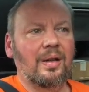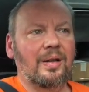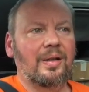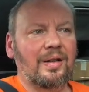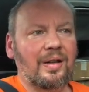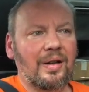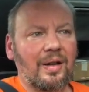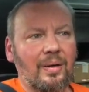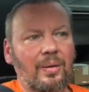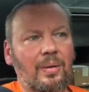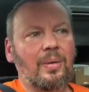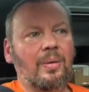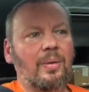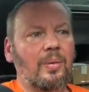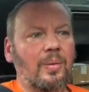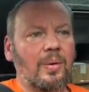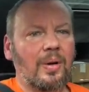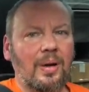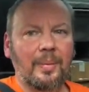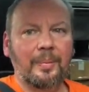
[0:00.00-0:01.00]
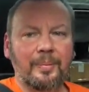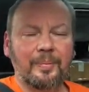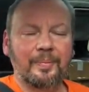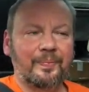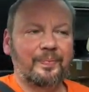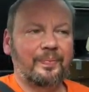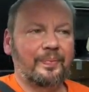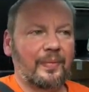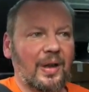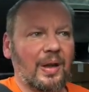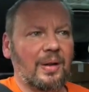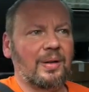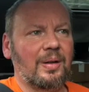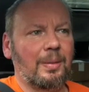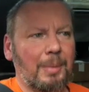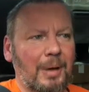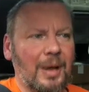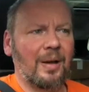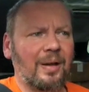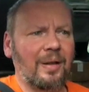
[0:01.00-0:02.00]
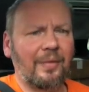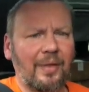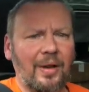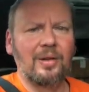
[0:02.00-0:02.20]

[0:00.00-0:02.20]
So that was about another